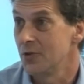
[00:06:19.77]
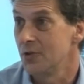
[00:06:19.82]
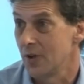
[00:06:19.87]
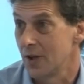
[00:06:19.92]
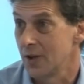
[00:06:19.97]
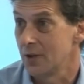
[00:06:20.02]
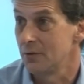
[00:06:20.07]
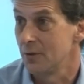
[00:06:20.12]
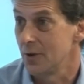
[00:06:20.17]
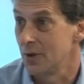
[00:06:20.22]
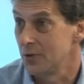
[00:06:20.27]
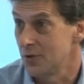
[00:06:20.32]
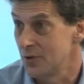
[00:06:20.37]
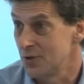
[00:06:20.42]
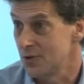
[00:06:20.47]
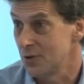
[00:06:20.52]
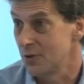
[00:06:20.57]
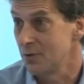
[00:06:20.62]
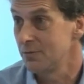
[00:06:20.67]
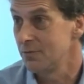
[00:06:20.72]
to take
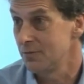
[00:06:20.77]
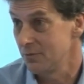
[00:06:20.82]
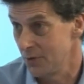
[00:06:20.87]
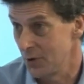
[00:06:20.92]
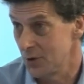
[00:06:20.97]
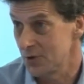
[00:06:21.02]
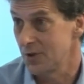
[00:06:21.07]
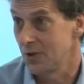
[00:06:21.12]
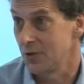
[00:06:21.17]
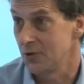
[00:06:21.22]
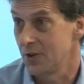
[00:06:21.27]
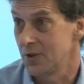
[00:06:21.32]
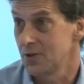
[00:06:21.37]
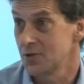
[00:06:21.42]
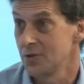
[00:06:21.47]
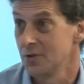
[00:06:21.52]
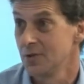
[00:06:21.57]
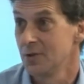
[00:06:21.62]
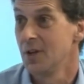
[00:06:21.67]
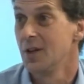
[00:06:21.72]
advantage of
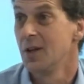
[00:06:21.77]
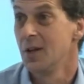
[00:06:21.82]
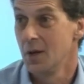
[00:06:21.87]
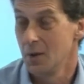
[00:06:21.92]
virtualization,